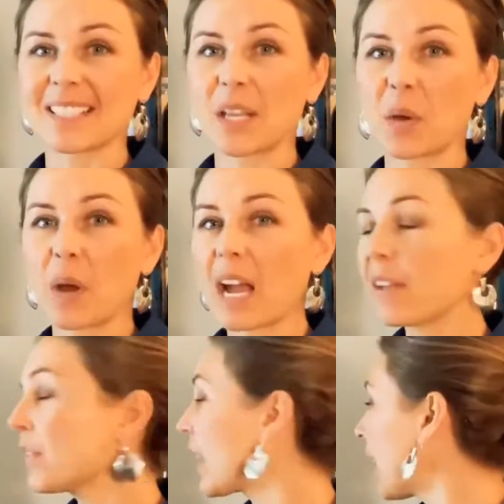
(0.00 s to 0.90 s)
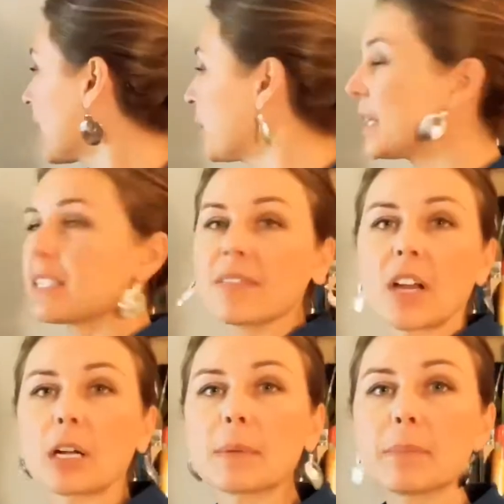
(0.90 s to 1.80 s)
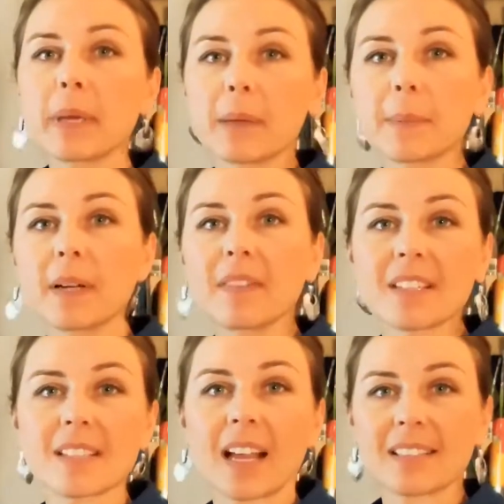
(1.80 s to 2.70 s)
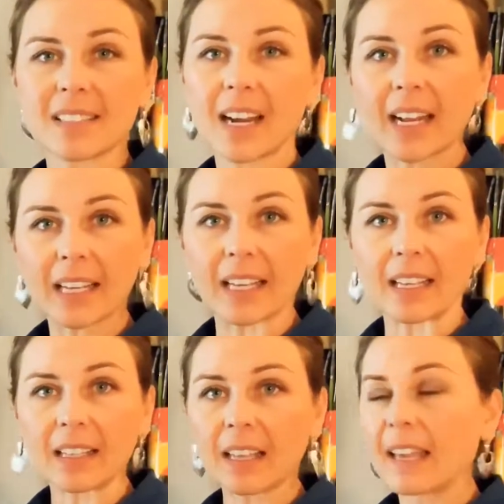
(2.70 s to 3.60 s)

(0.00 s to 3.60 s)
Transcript: so I've cut a piece of carbon paper the size that I need,